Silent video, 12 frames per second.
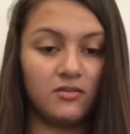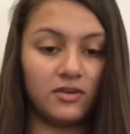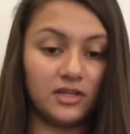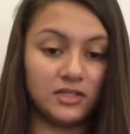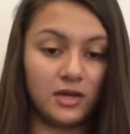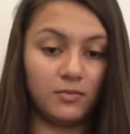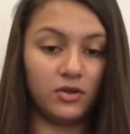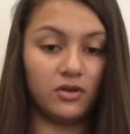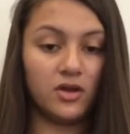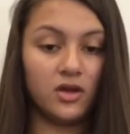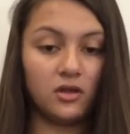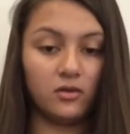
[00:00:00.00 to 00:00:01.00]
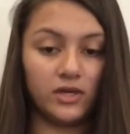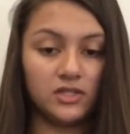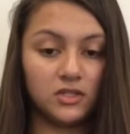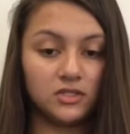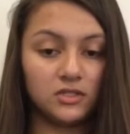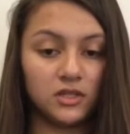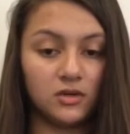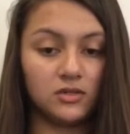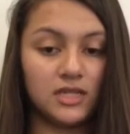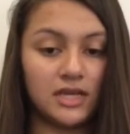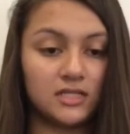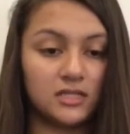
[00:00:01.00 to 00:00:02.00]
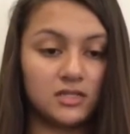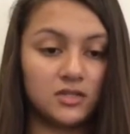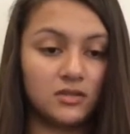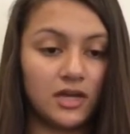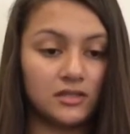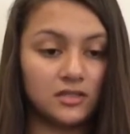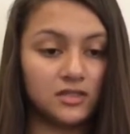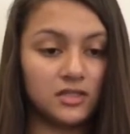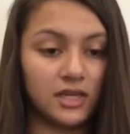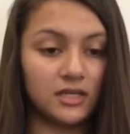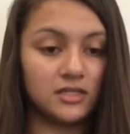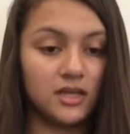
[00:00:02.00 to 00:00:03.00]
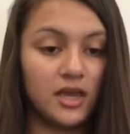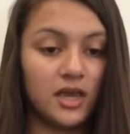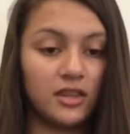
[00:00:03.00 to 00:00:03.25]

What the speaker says: For example, research shows that since 2006,